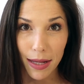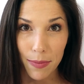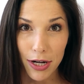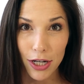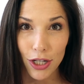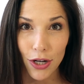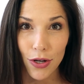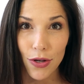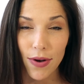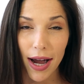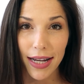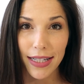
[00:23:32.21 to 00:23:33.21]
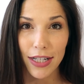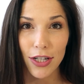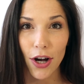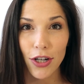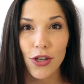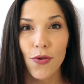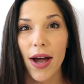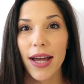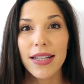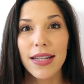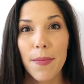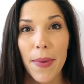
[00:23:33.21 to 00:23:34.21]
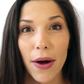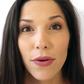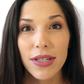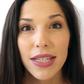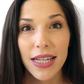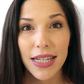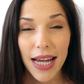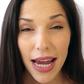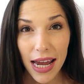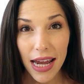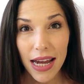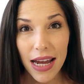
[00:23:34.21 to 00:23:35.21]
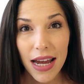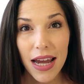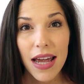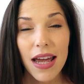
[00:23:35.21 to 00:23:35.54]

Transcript: I'm gonna show you guys and talk to you guys about today,